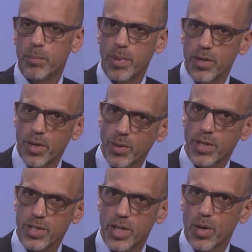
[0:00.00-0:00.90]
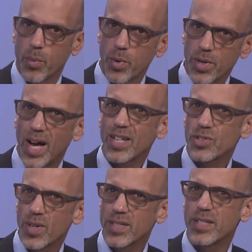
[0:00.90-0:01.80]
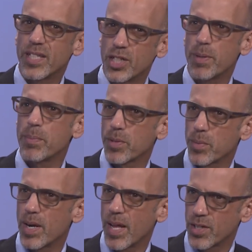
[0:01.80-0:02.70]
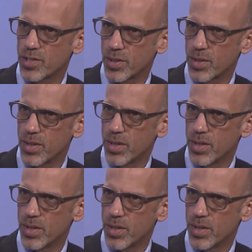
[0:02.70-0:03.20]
But notice, we're not trying to teach people the right answer.